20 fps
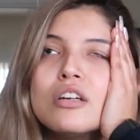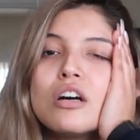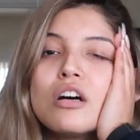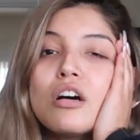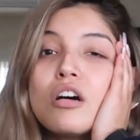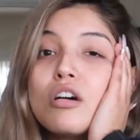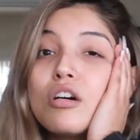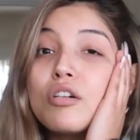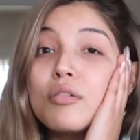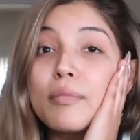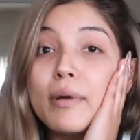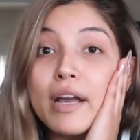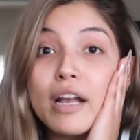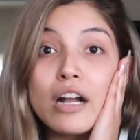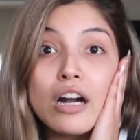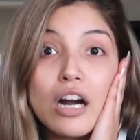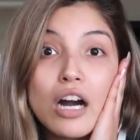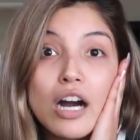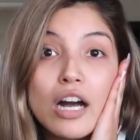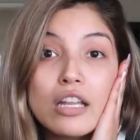oh my
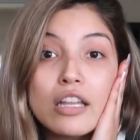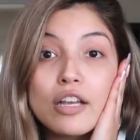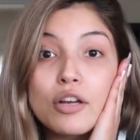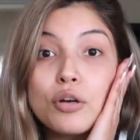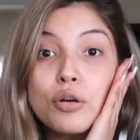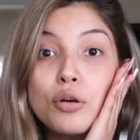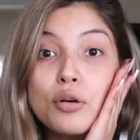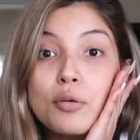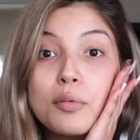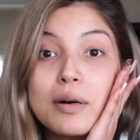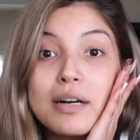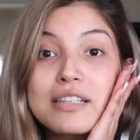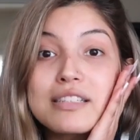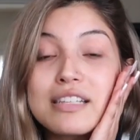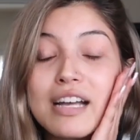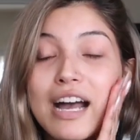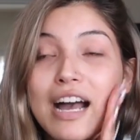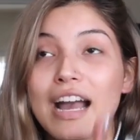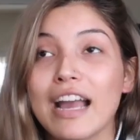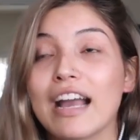god, like who was
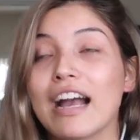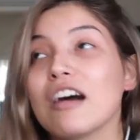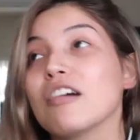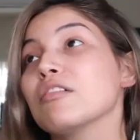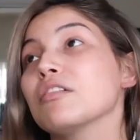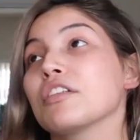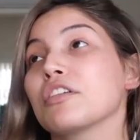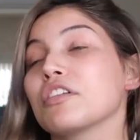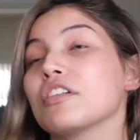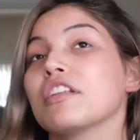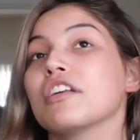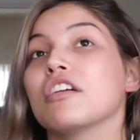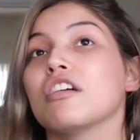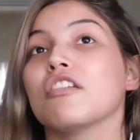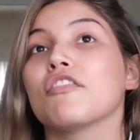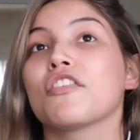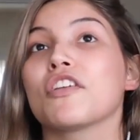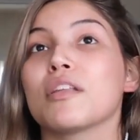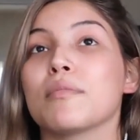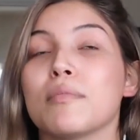I? I'll literally
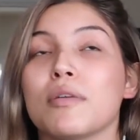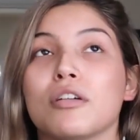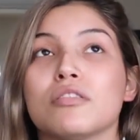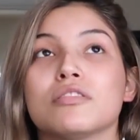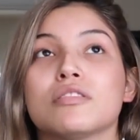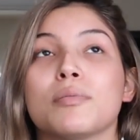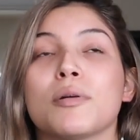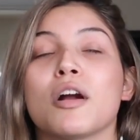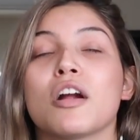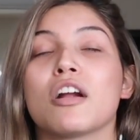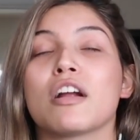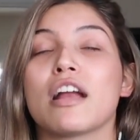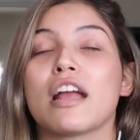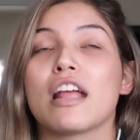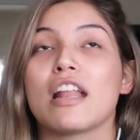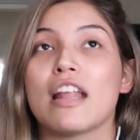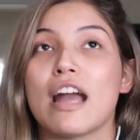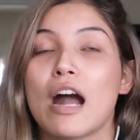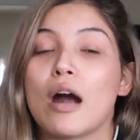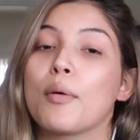go for the most part
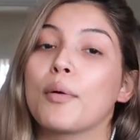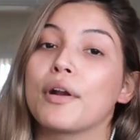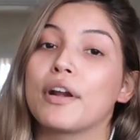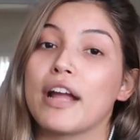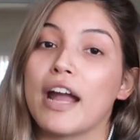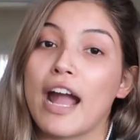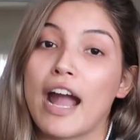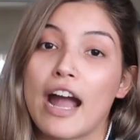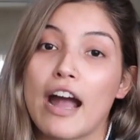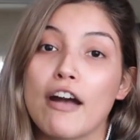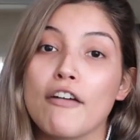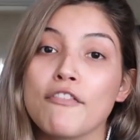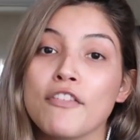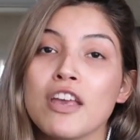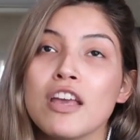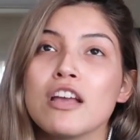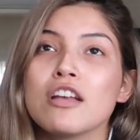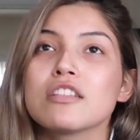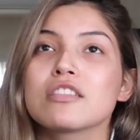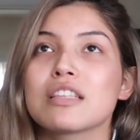an hour and a half.
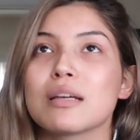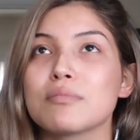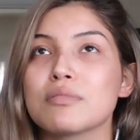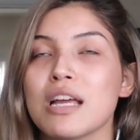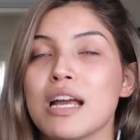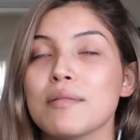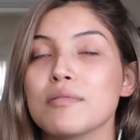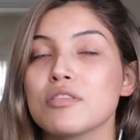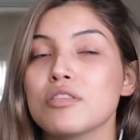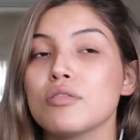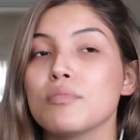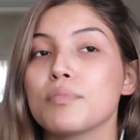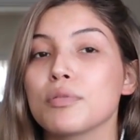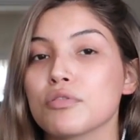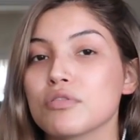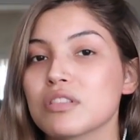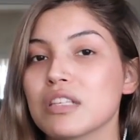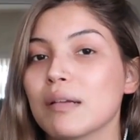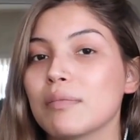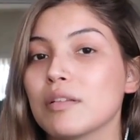Sometimes it'll
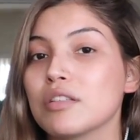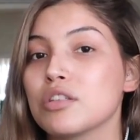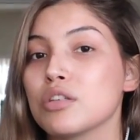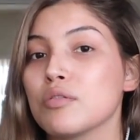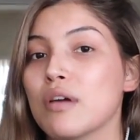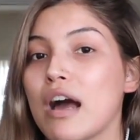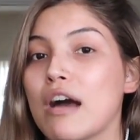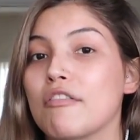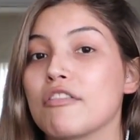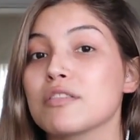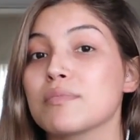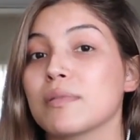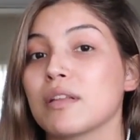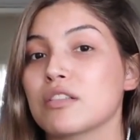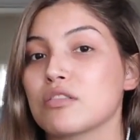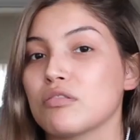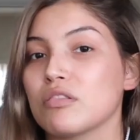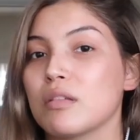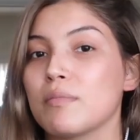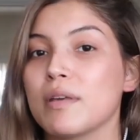boost up to two hours, but
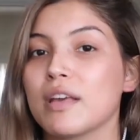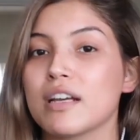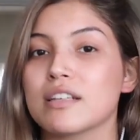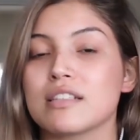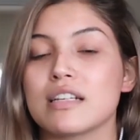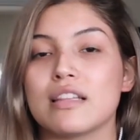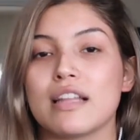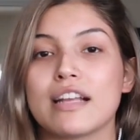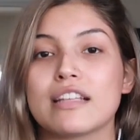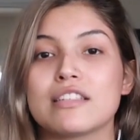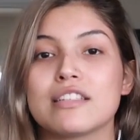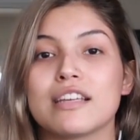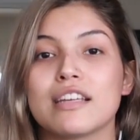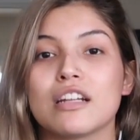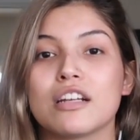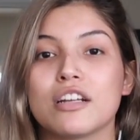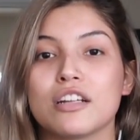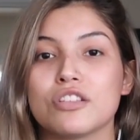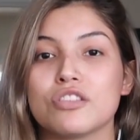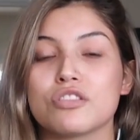that's only because I like to
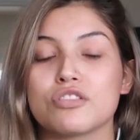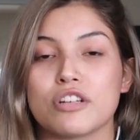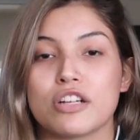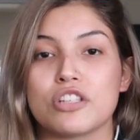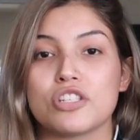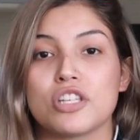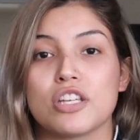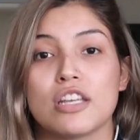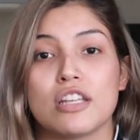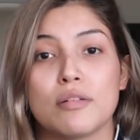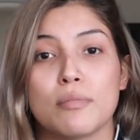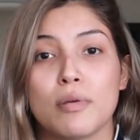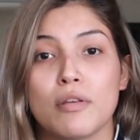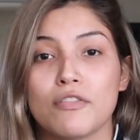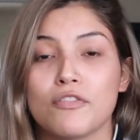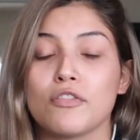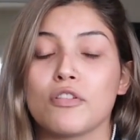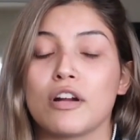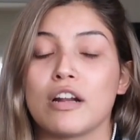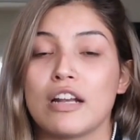get a good stretch in
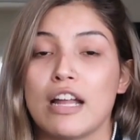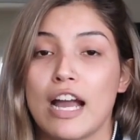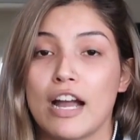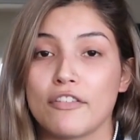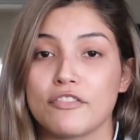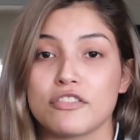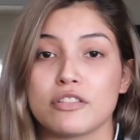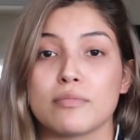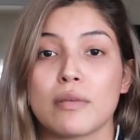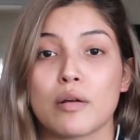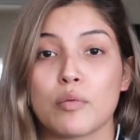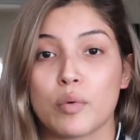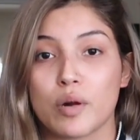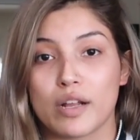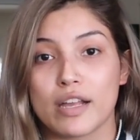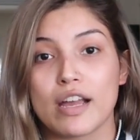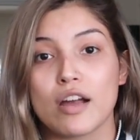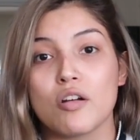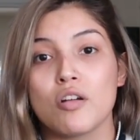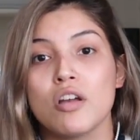before and after my
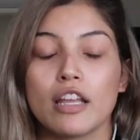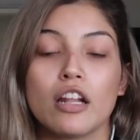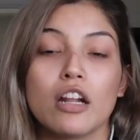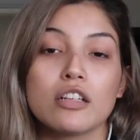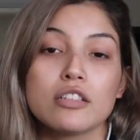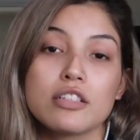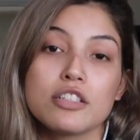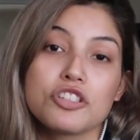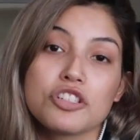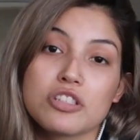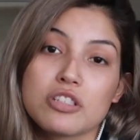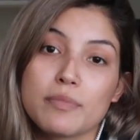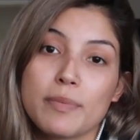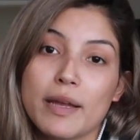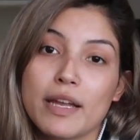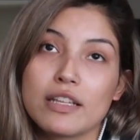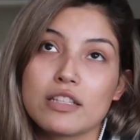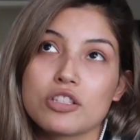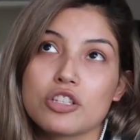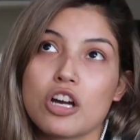workout. It honestly just
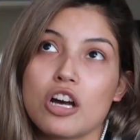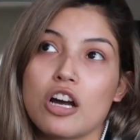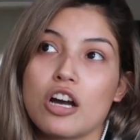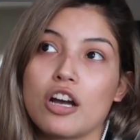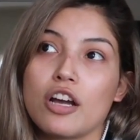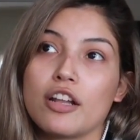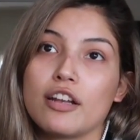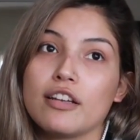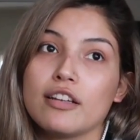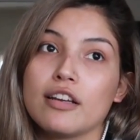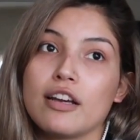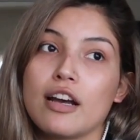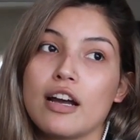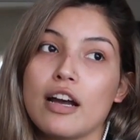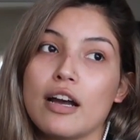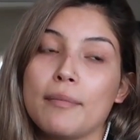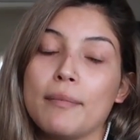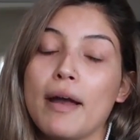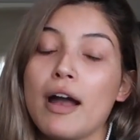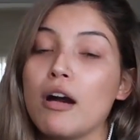depends on
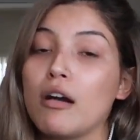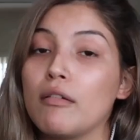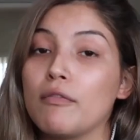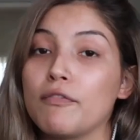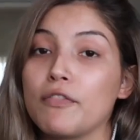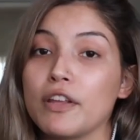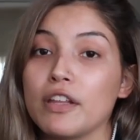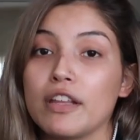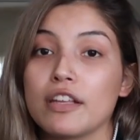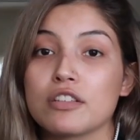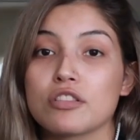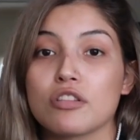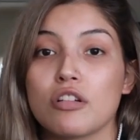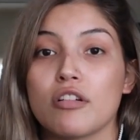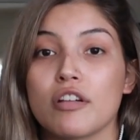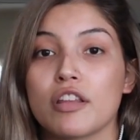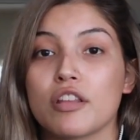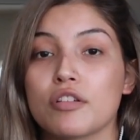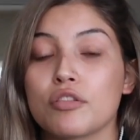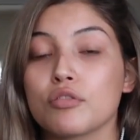um, how I'm feeling. So
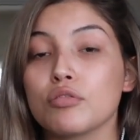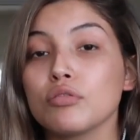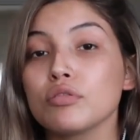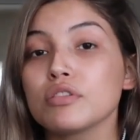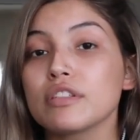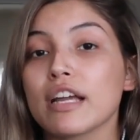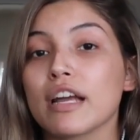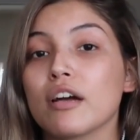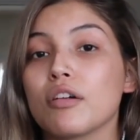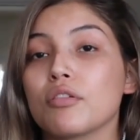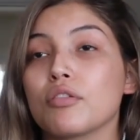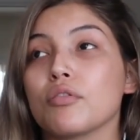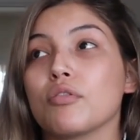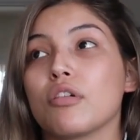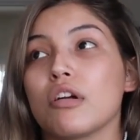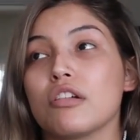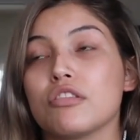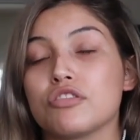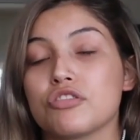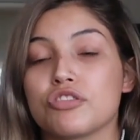I'll either cool down
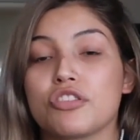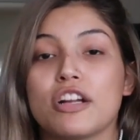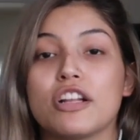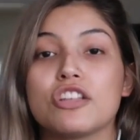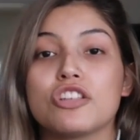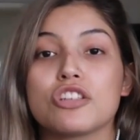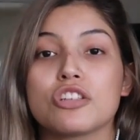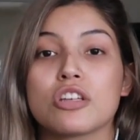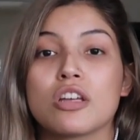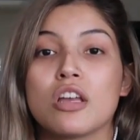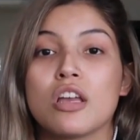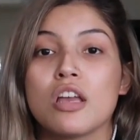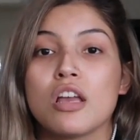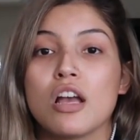or I'll stretch.